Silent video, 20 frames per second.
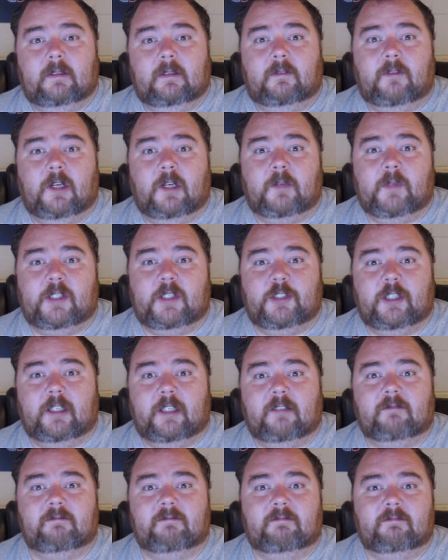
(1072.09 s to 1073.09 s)
Fuck
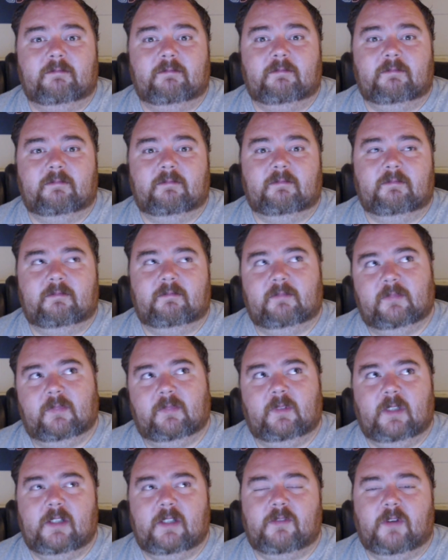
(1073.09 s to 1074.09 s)
Michigan.
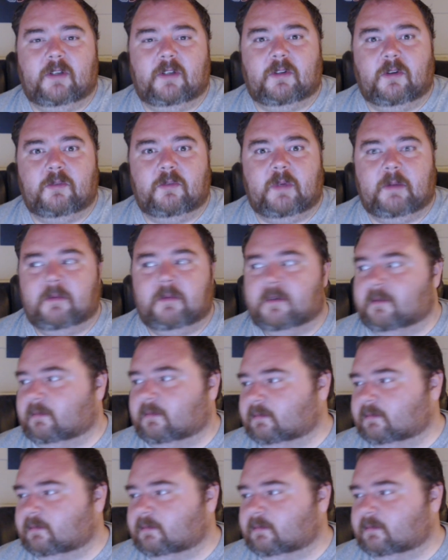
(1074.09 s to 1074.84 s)
Just fuck those people.